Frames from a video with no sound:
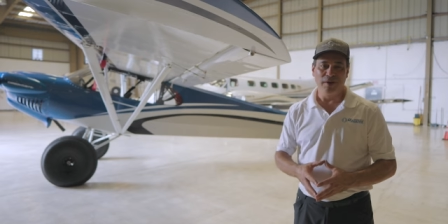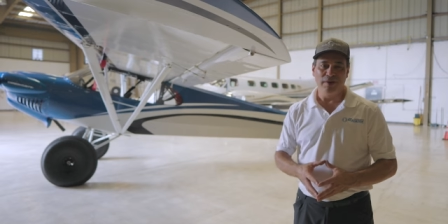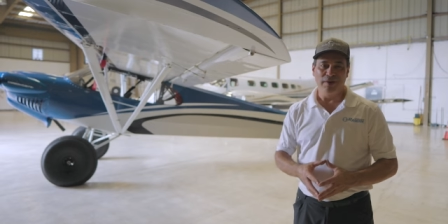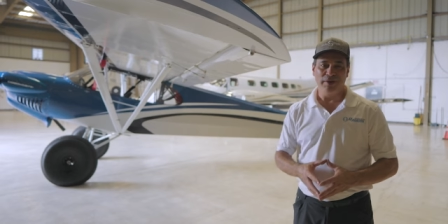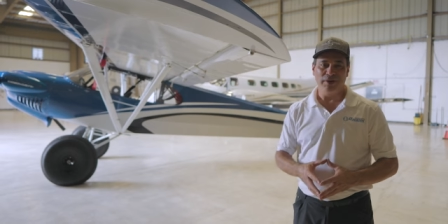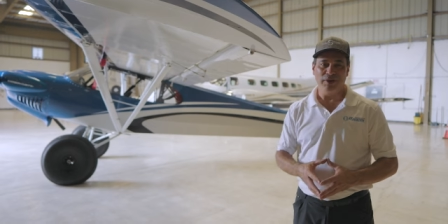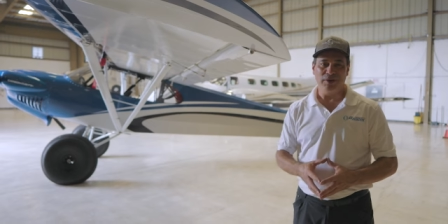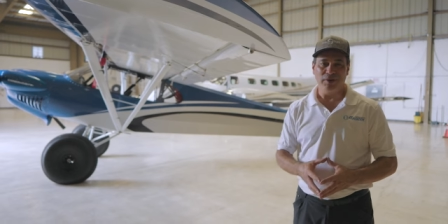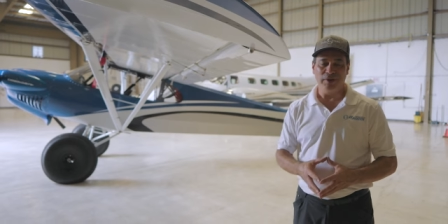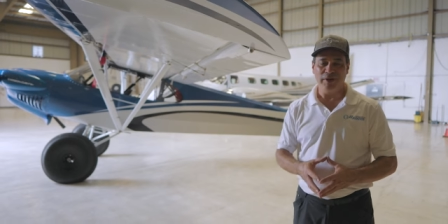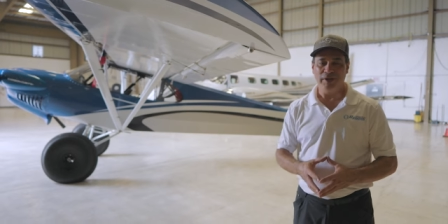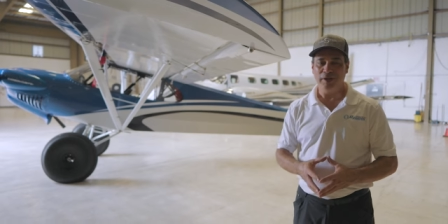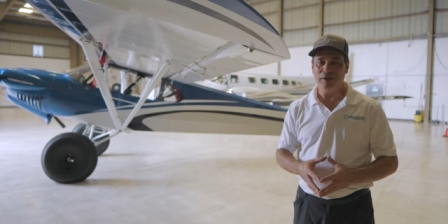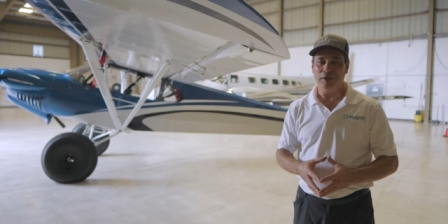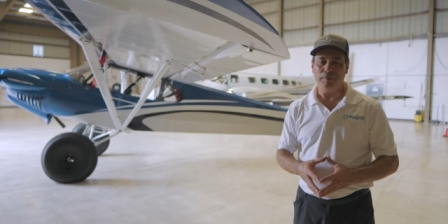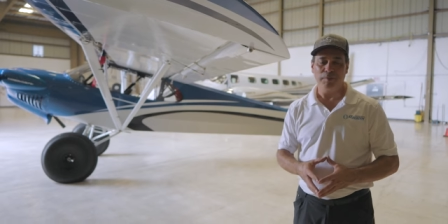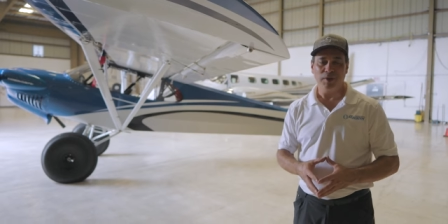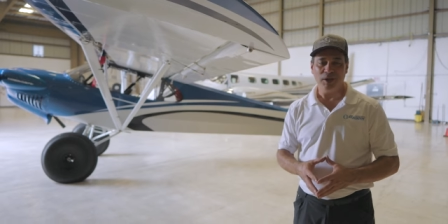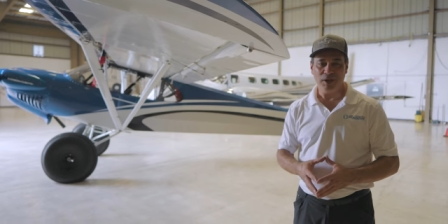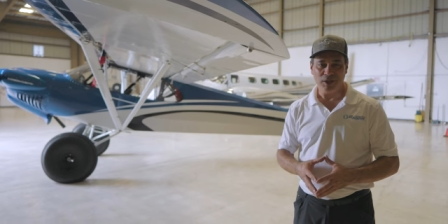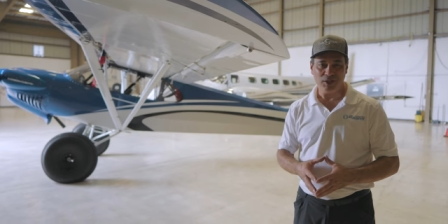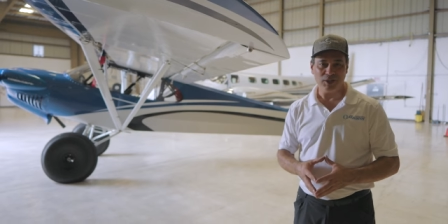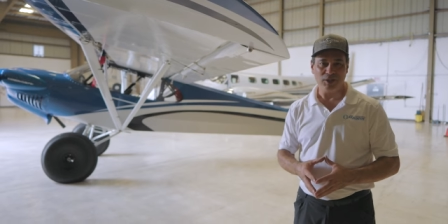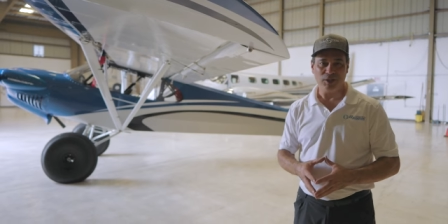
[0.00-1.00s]
you know, here to
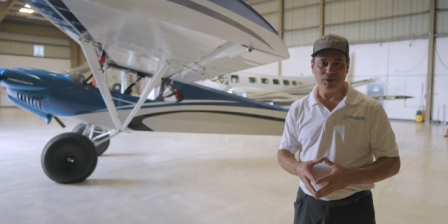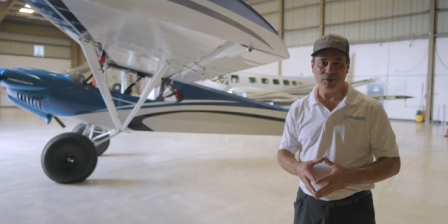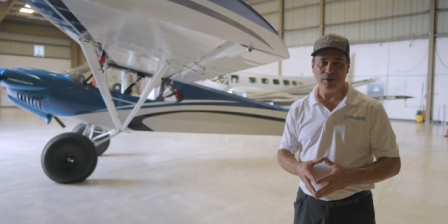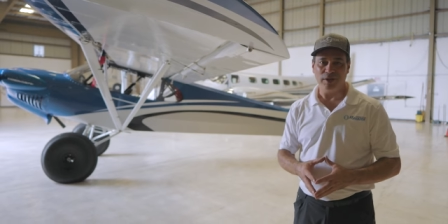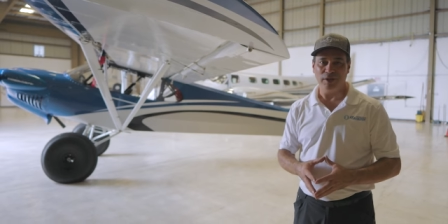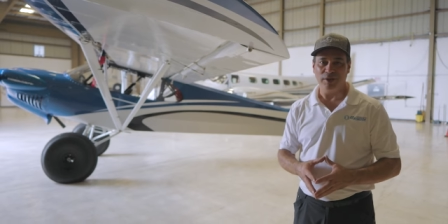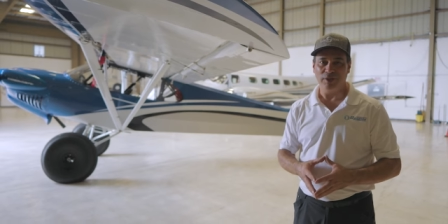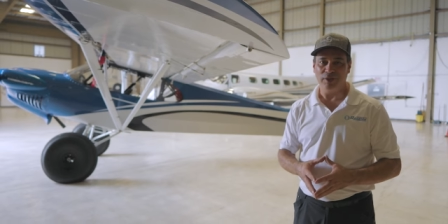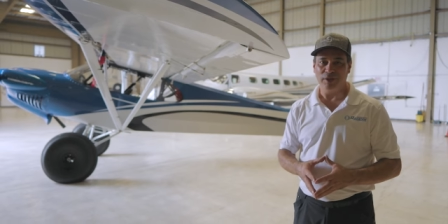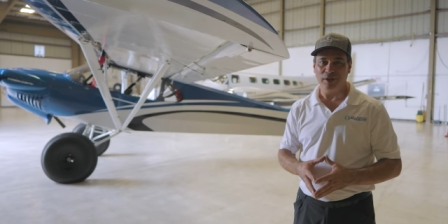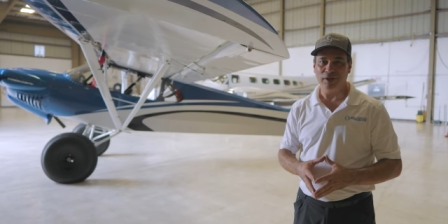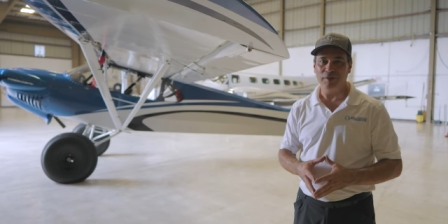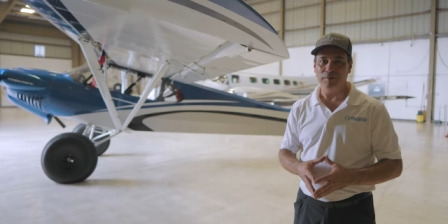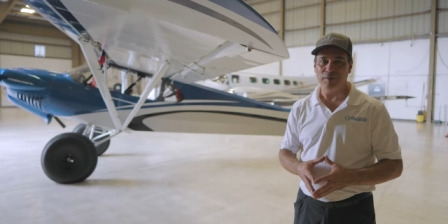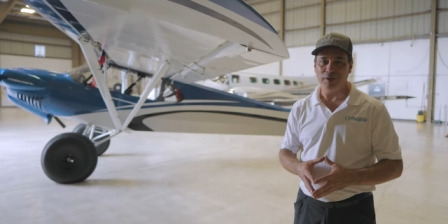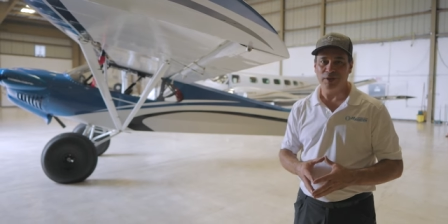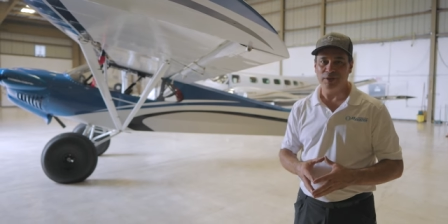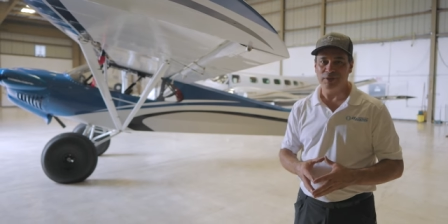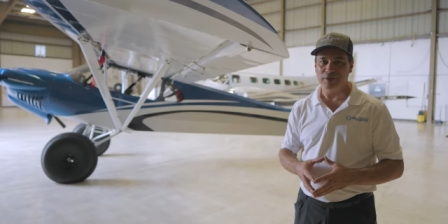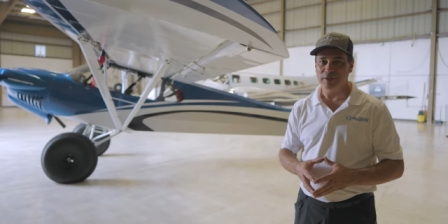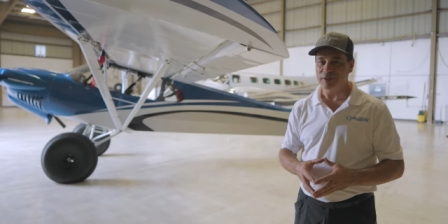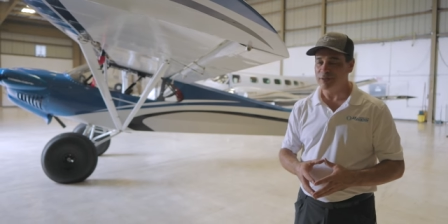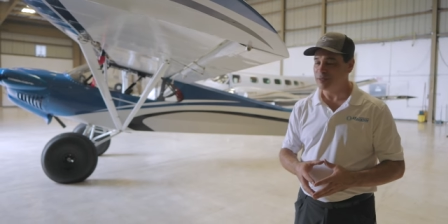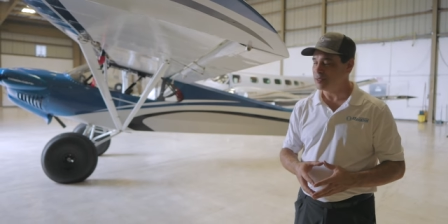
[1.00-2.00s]
Boston or anything,
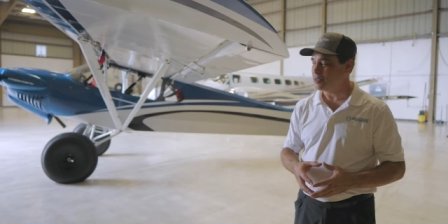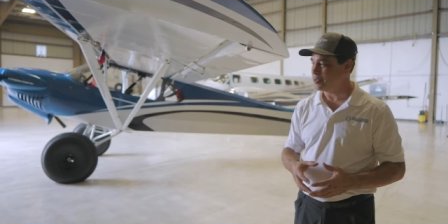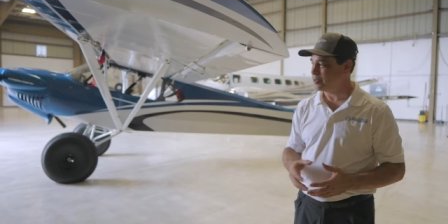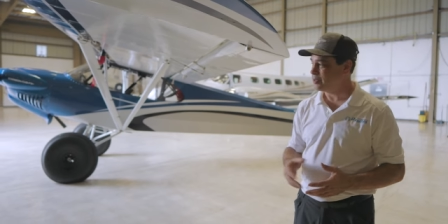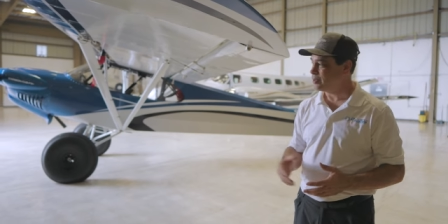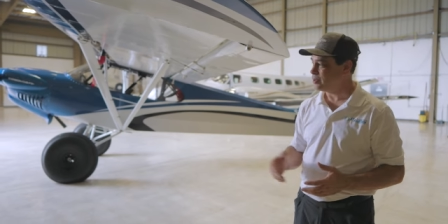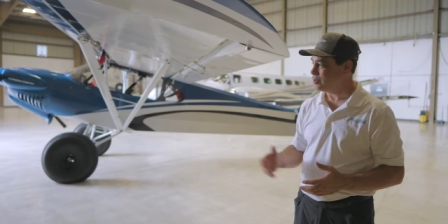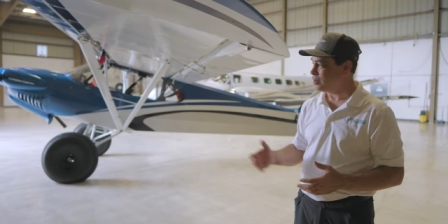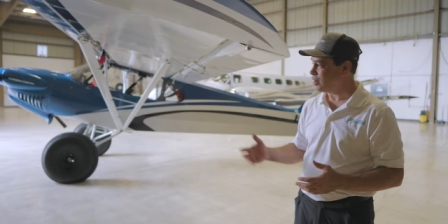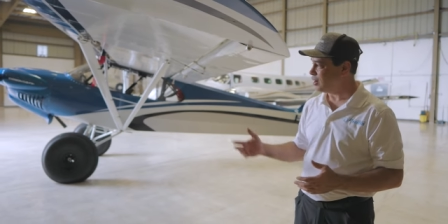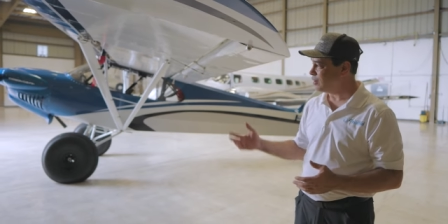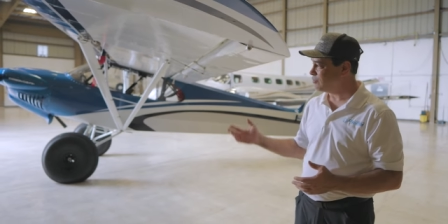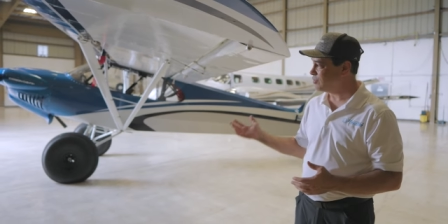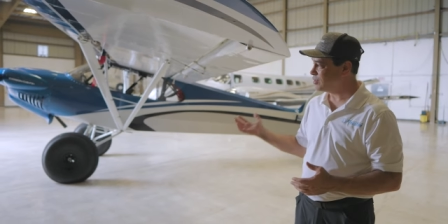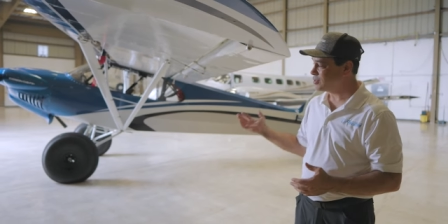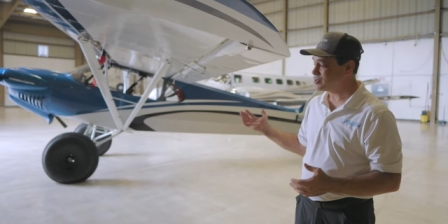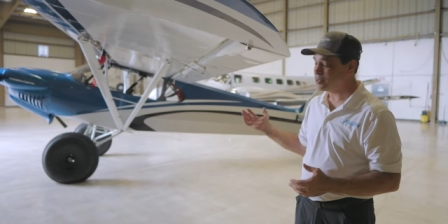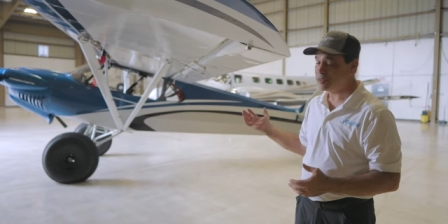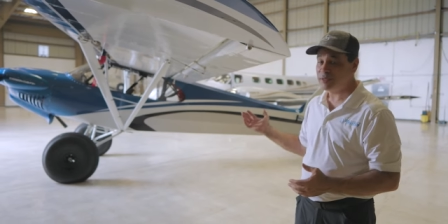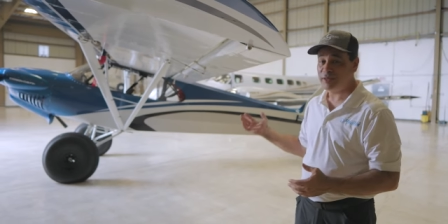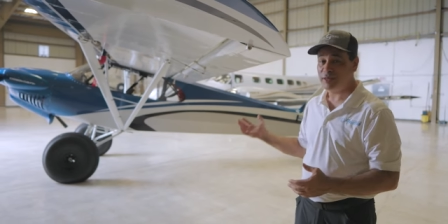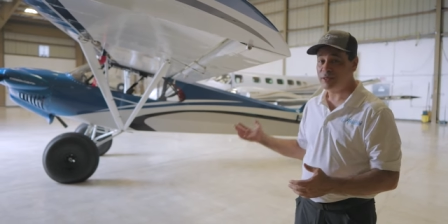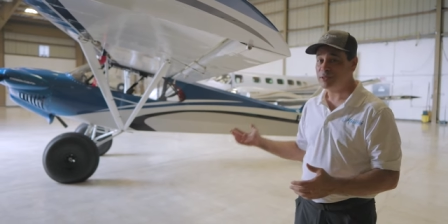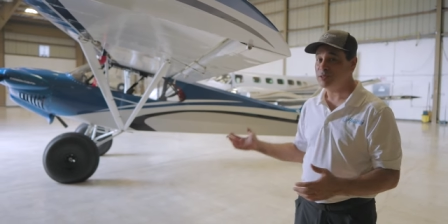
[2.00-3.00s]
but, uh, you know,
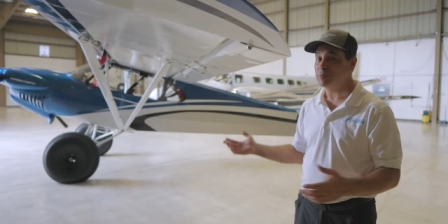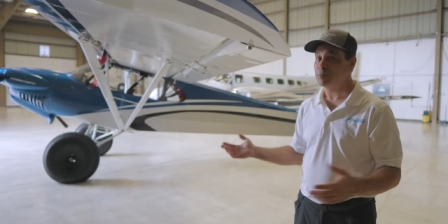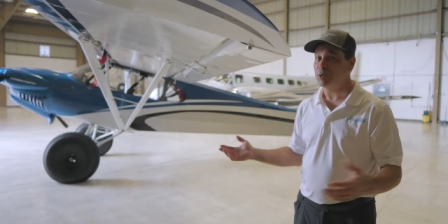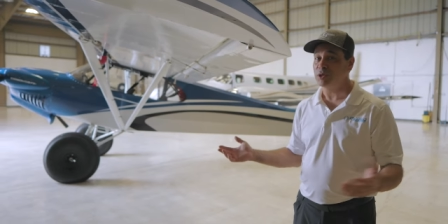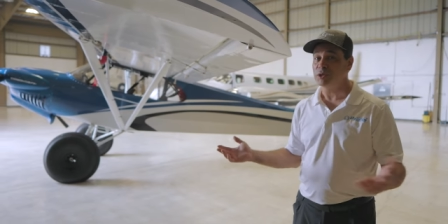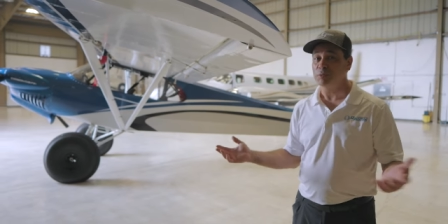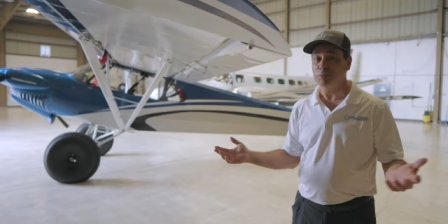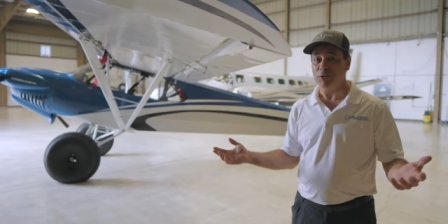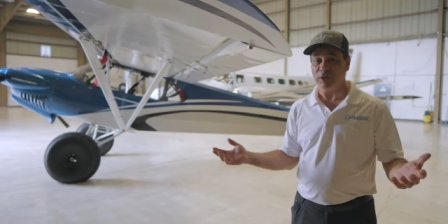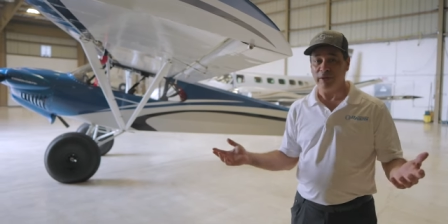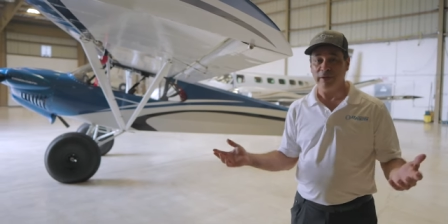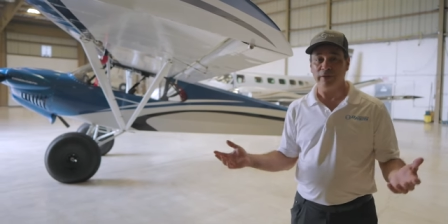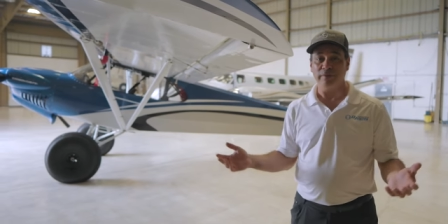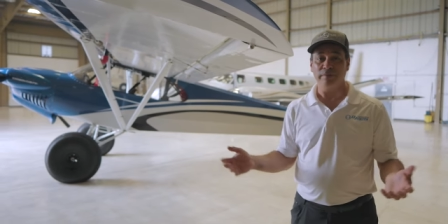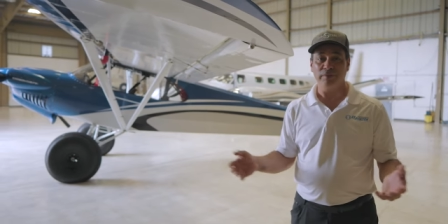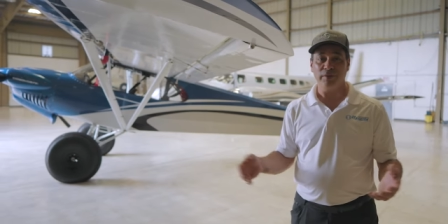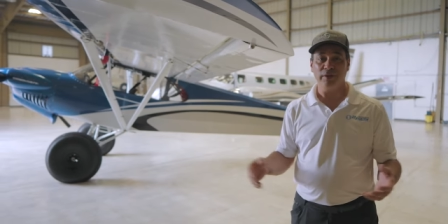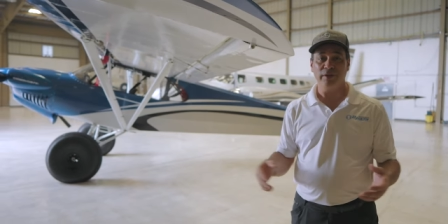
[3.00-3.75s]
obviously it's a bush plane.